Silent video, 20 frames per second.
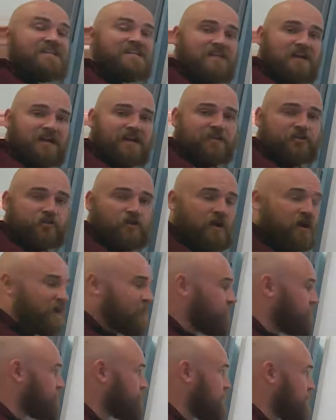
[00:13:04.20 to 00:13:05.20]

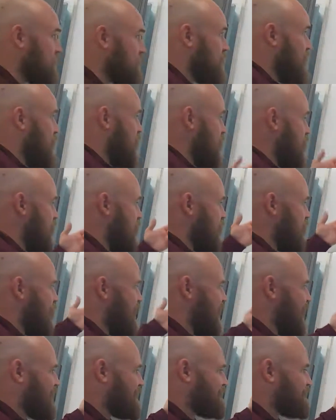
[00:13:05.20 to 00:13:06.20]
nitrile,
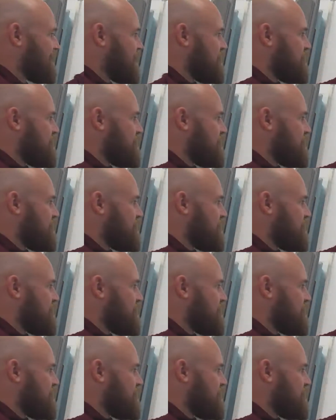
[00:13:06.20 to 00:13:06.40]
and